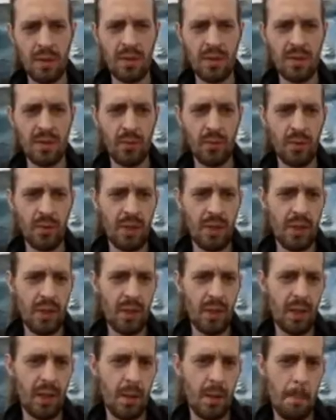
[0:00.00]
So
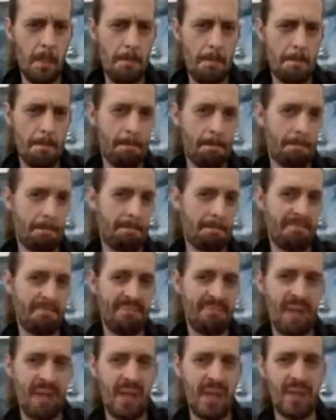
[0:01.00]
yeah,
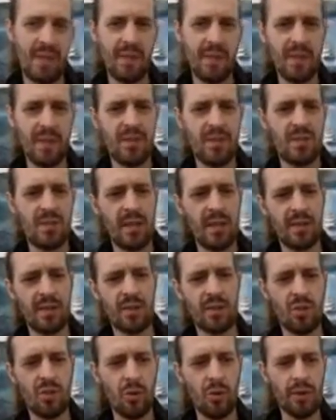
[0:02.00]
this is
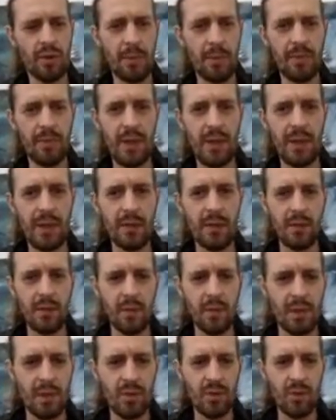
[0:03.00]
just a short update
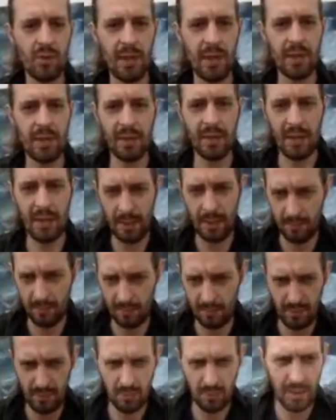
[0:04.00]
on my trade that
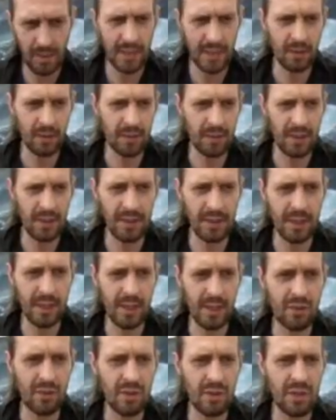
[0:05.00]
I'm running right
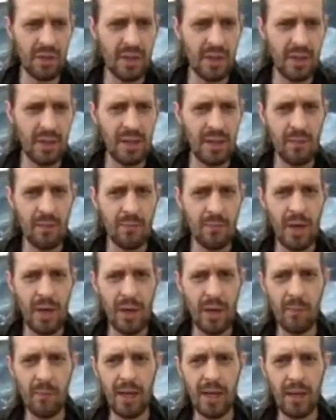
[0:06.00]
now.
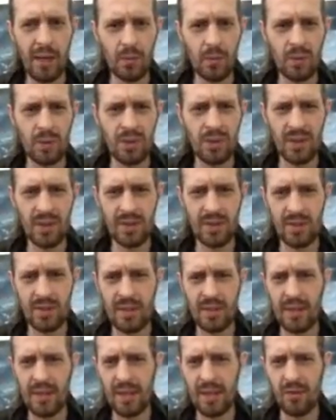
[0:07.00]
Probably I will
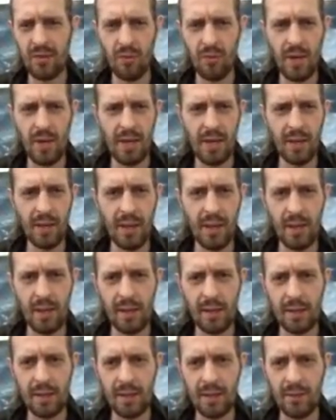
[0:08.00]
just let it run,
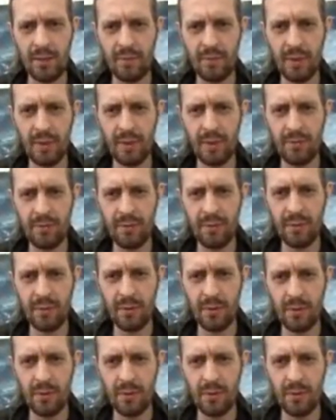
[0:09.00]
and even if it